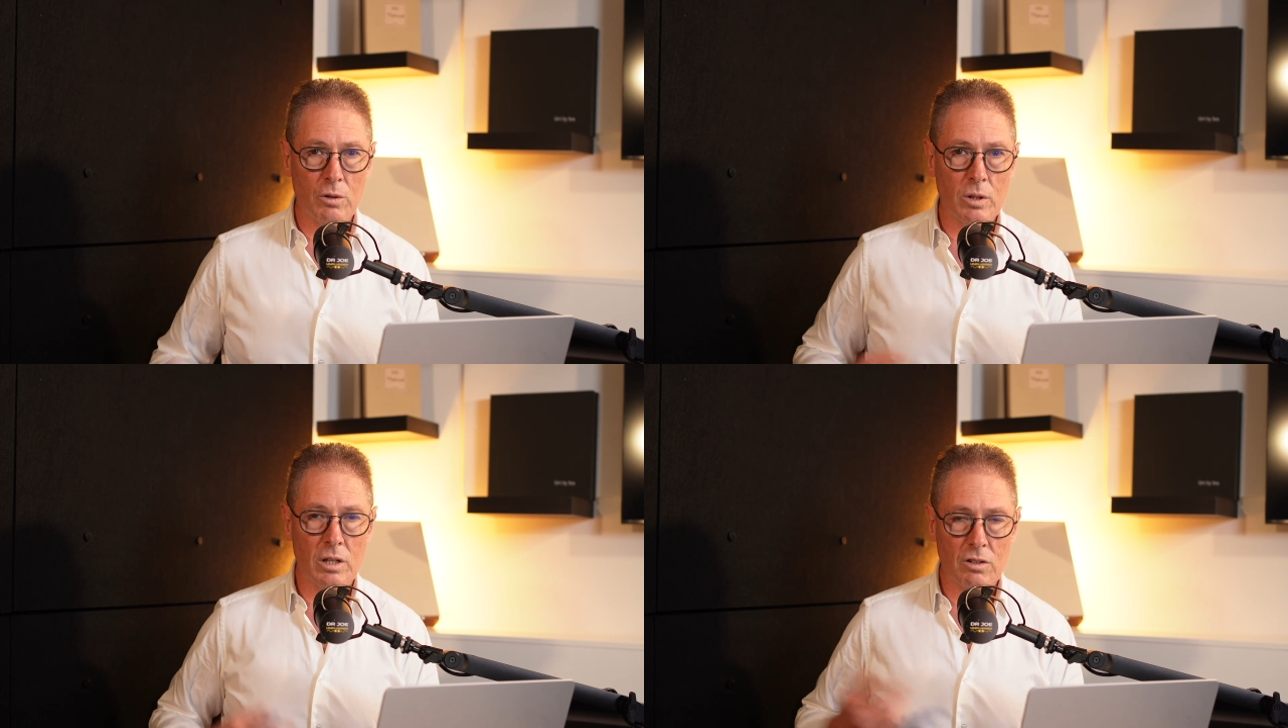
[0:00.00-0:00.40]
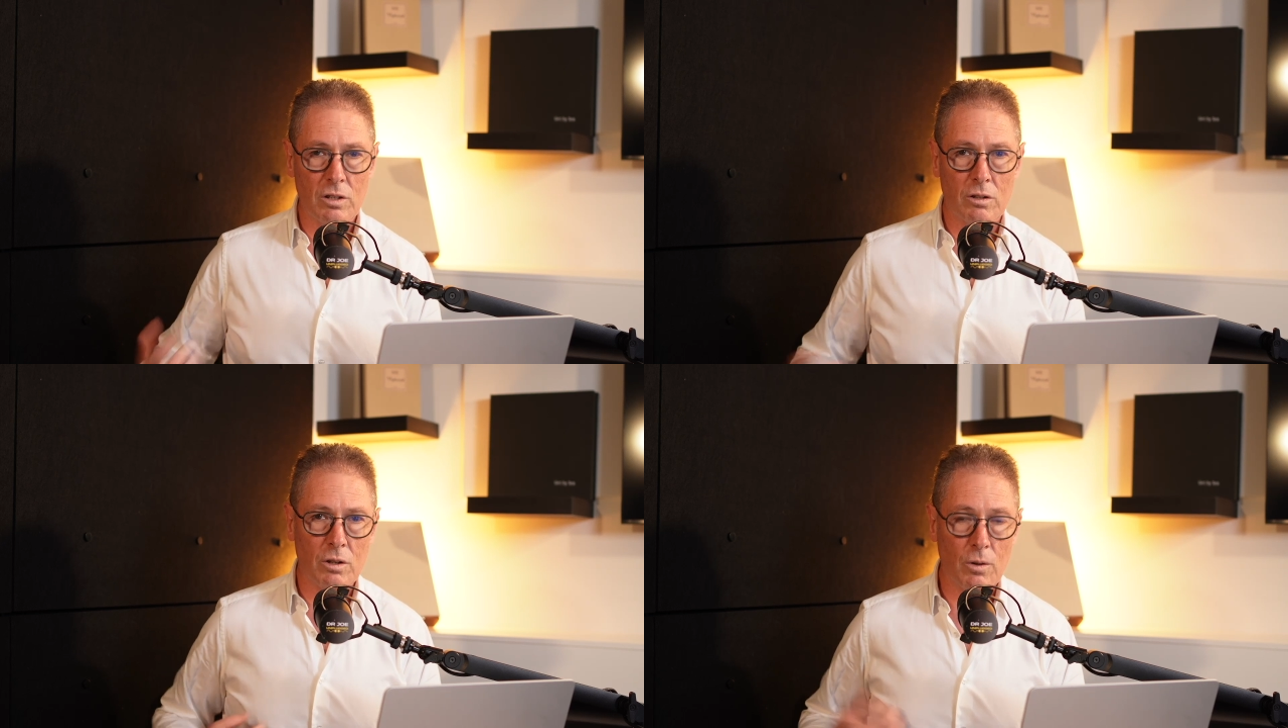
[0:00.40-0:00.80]
it, it's going
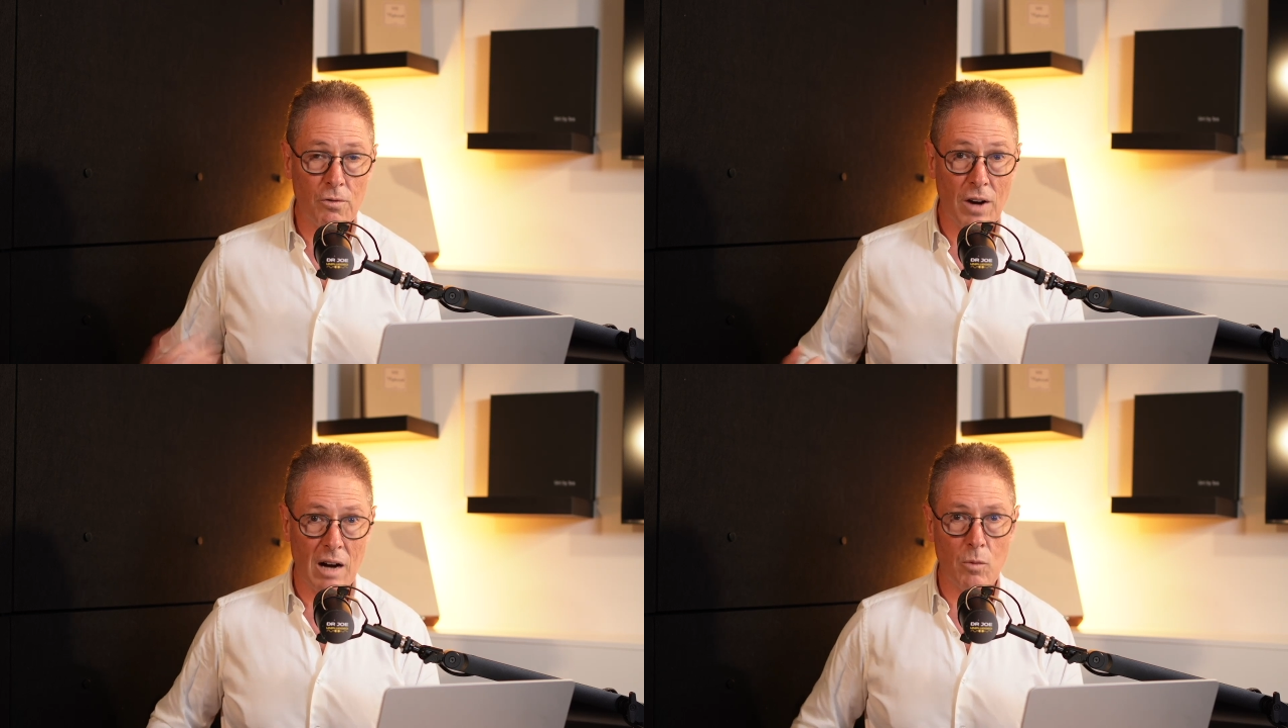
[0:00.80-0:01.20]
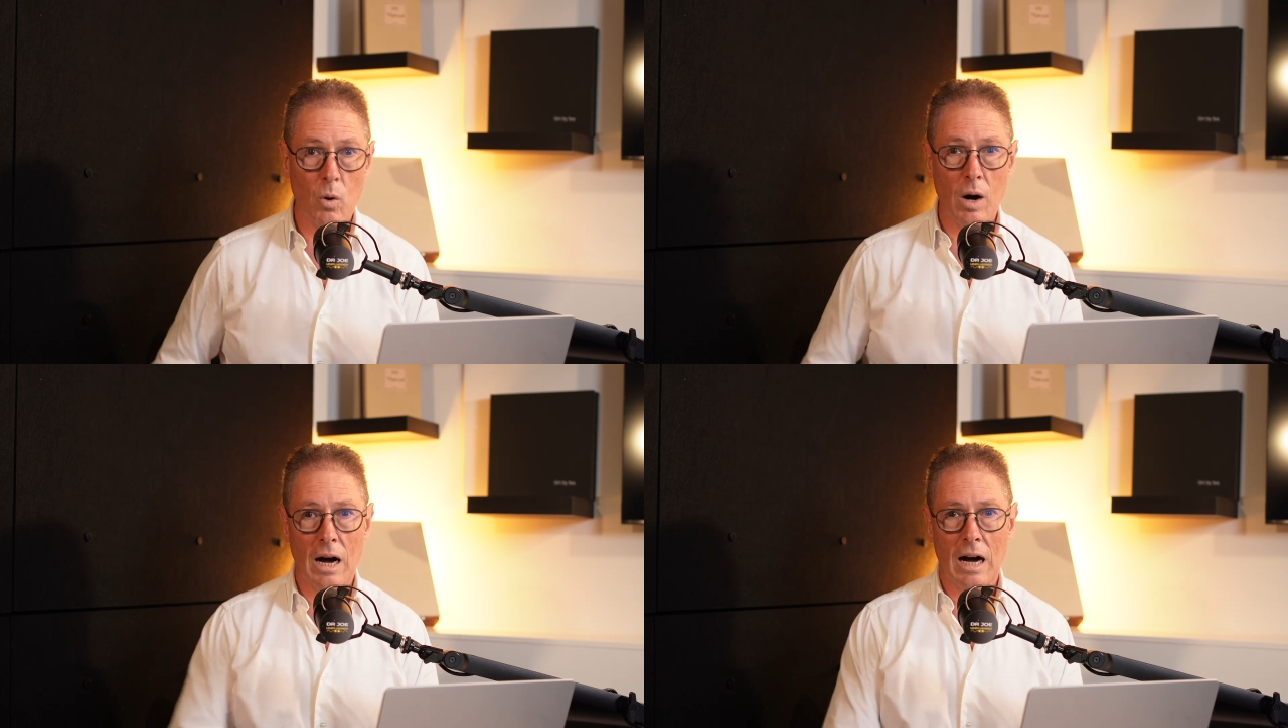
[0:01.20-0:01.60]
to do you far
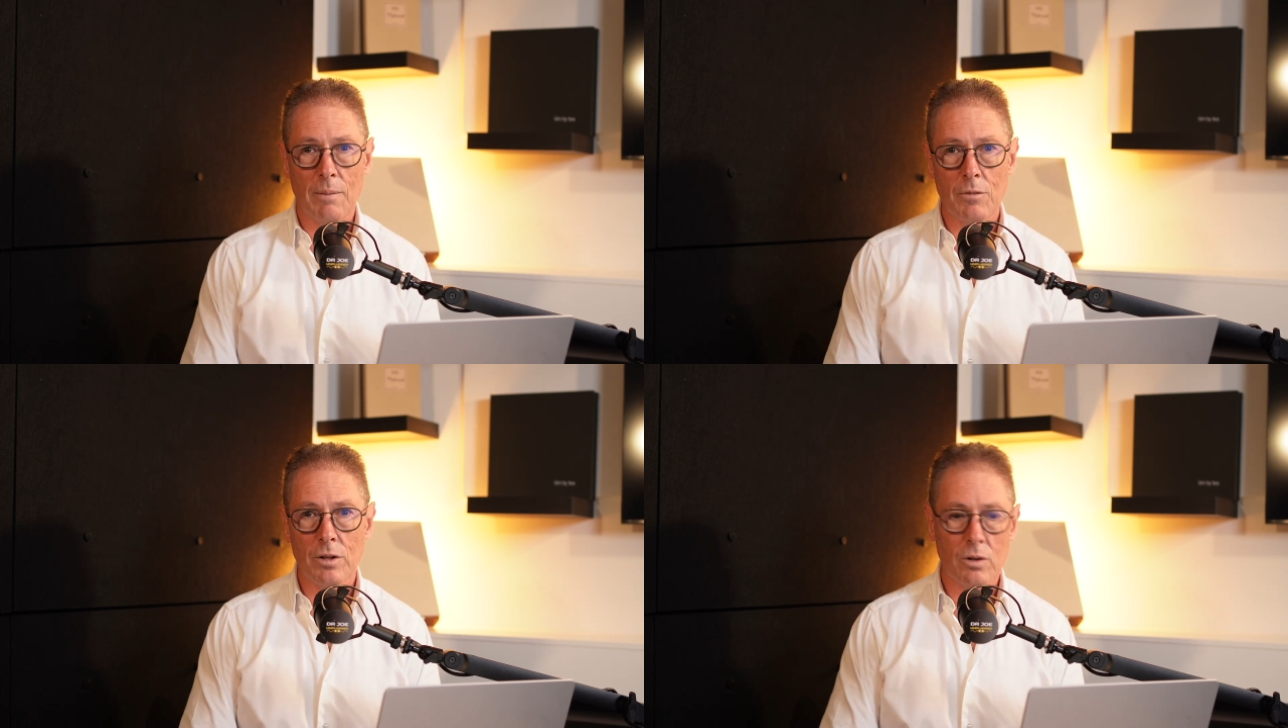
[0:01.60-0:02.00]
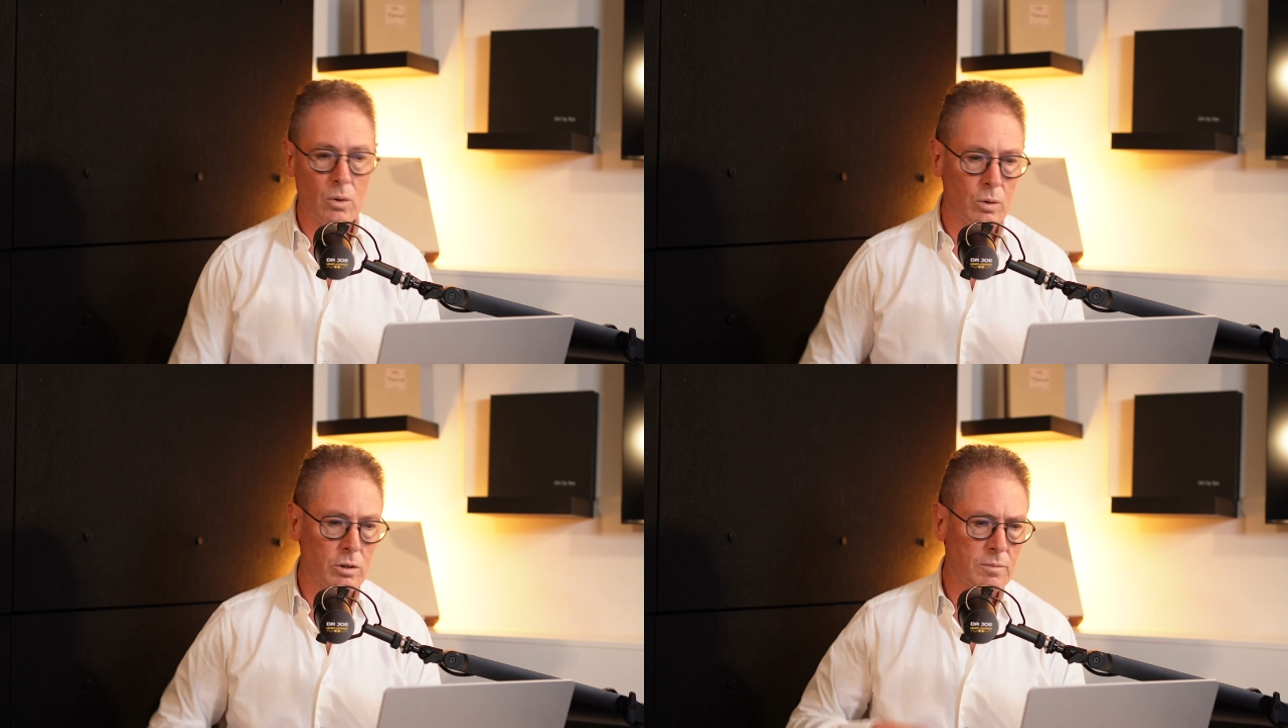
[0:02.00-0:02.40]
more harm than
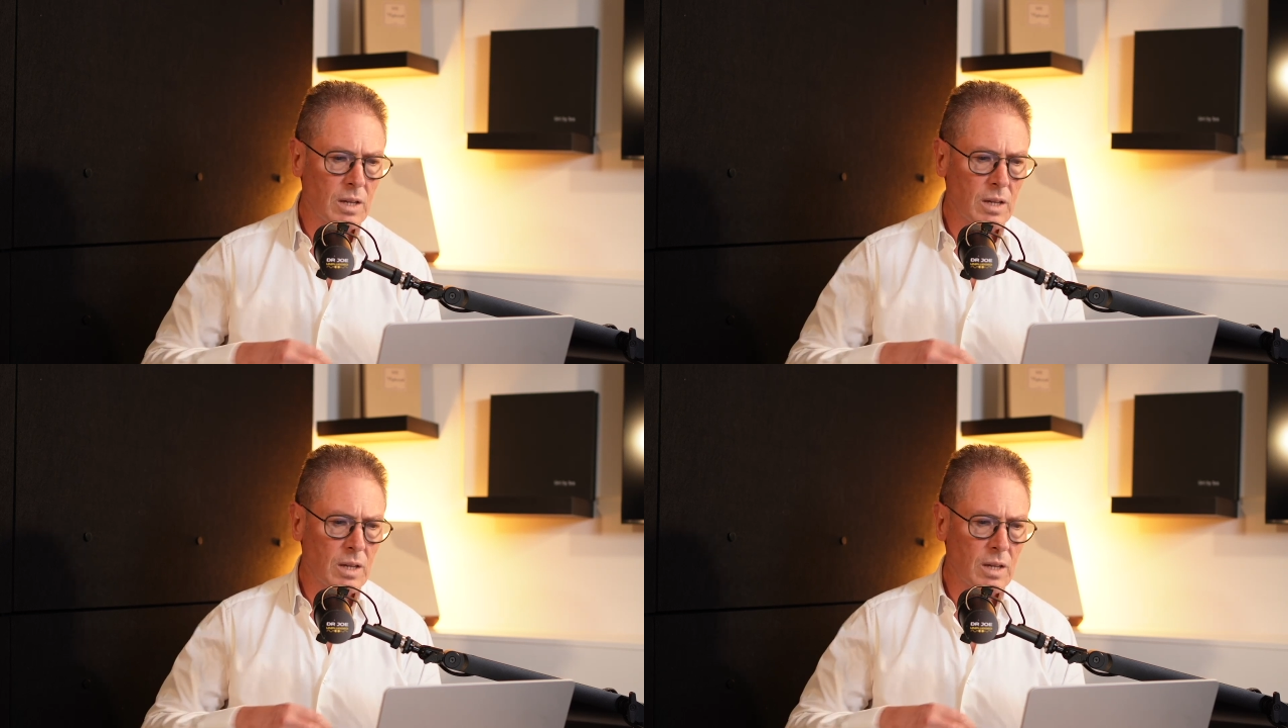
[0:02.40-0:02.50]
good.